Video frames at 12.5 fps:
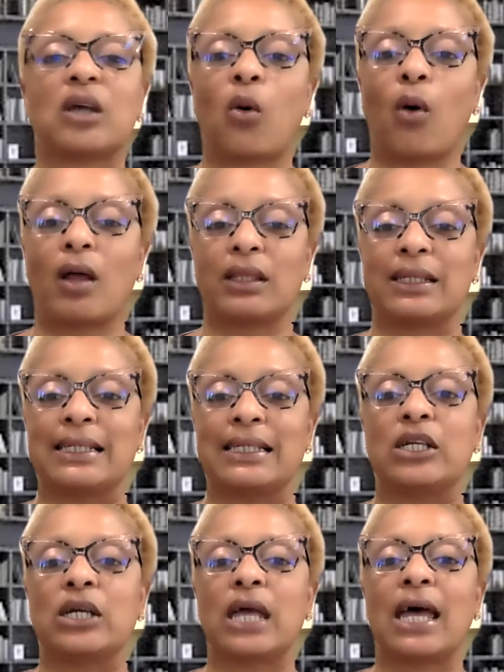
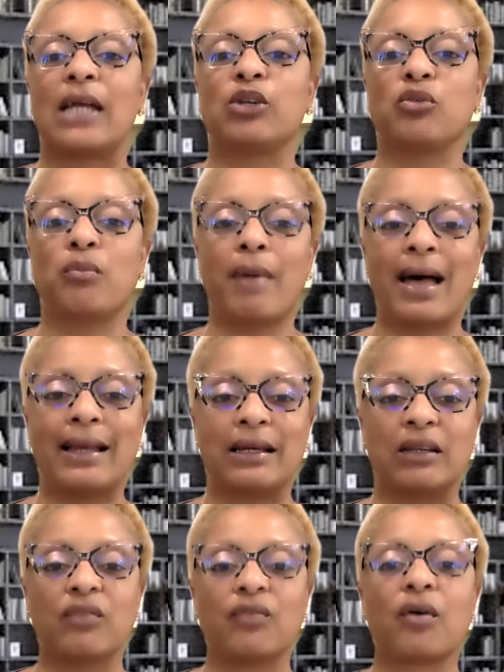equality, and
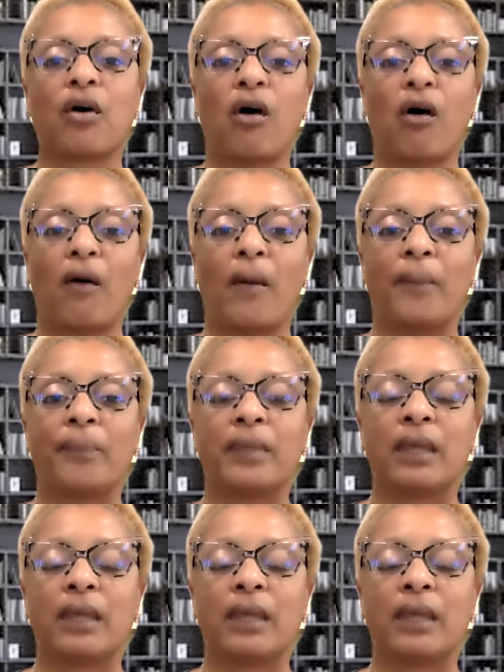humanity for all."